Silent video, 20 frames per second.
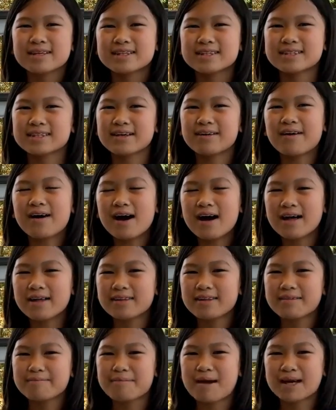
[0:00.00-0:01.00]
so all
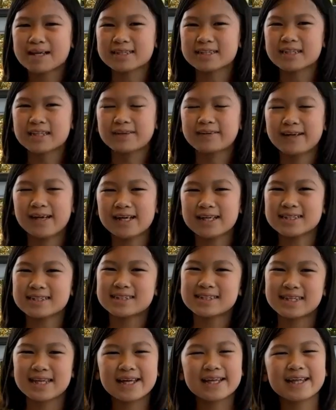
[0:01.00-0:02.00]
the bacteria
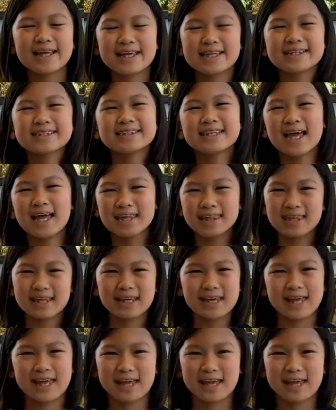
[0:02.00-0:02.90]
still inside the